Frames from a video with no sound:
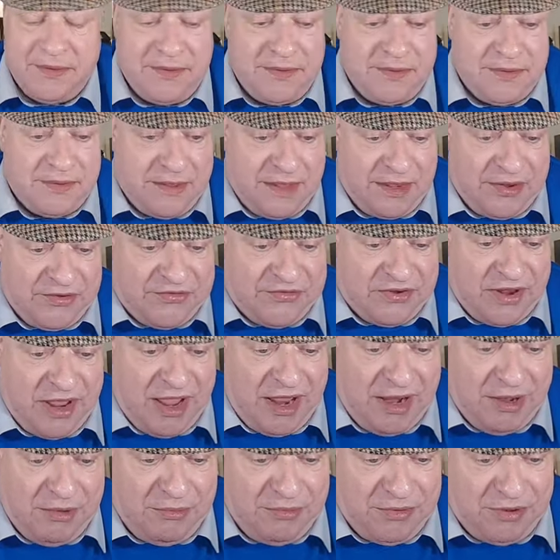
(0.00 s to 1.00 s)
Yes,
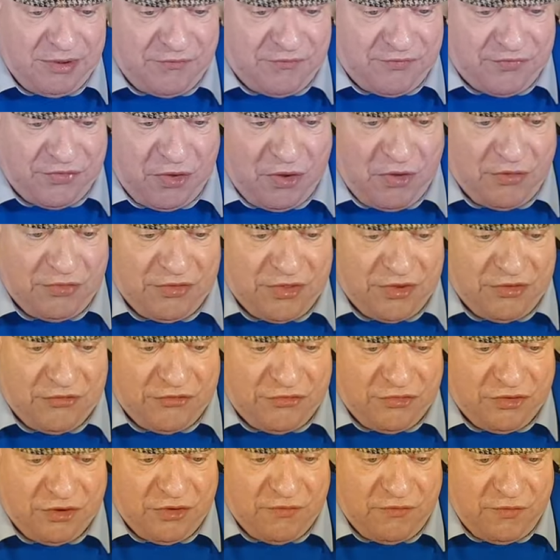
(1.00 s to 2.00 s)
I would have thought they
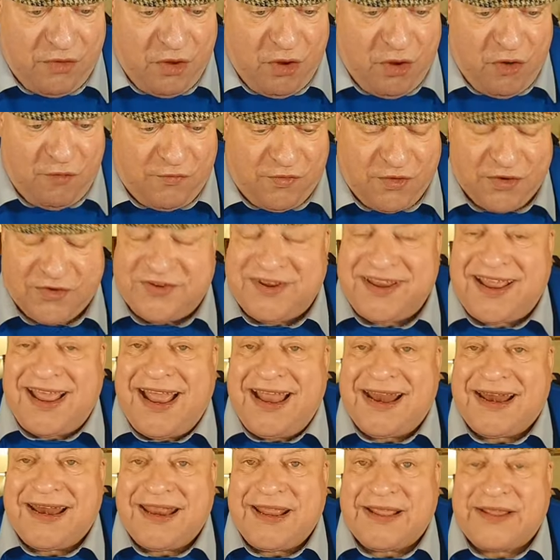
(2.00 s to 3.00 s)
should have offered
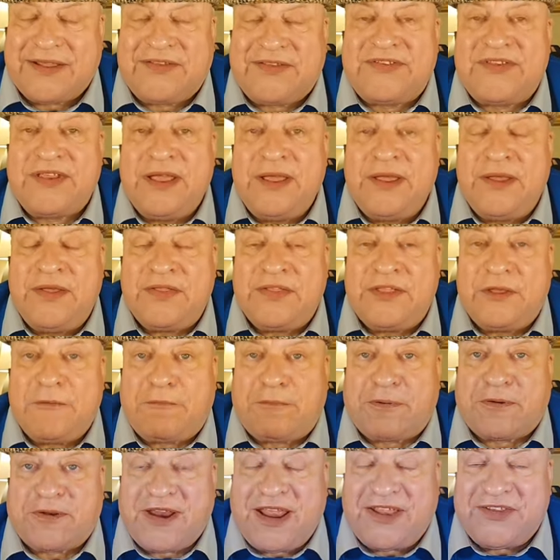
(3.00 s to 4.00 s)
Alex the
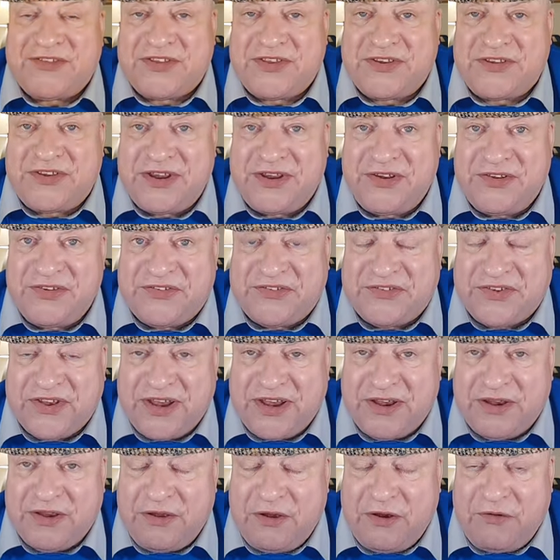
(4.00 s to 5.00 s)

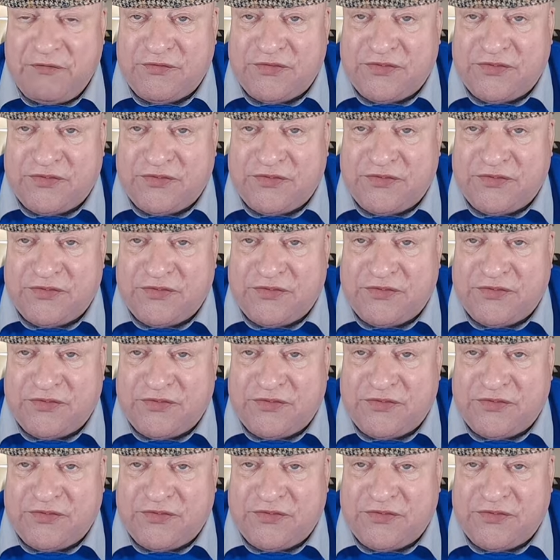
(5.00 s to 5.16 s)
presidency of